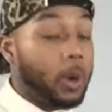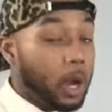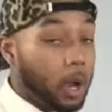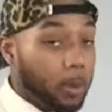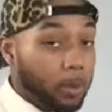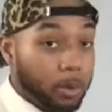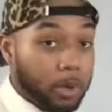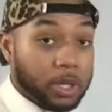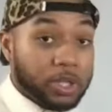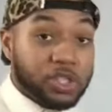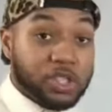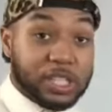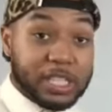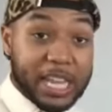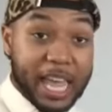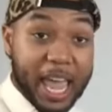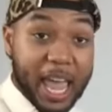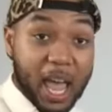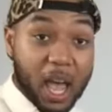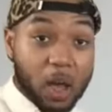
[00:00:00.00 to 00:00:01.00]
round brush
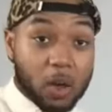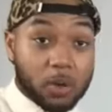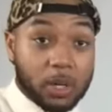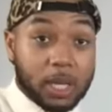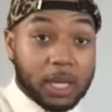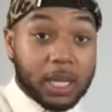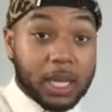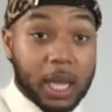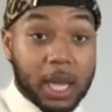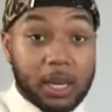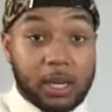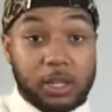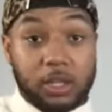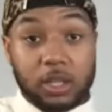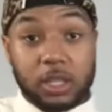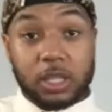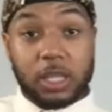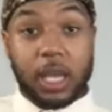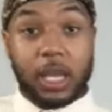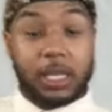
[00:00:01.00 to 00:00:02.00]
down and kind of
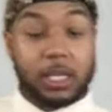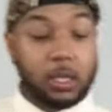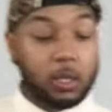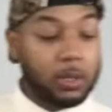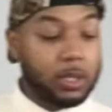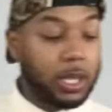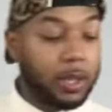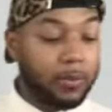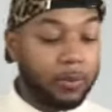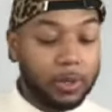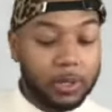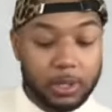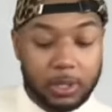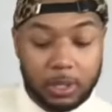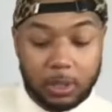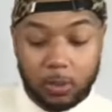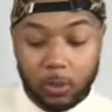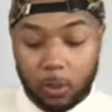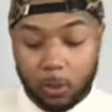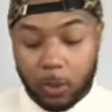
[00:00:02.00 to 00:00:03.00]
just like, so say for
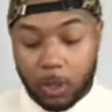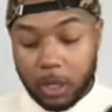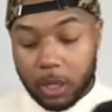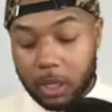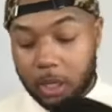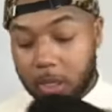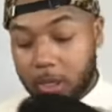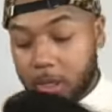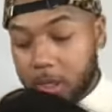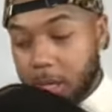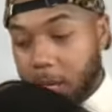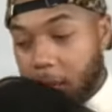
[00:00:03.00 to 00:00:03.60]
instance, we're working in the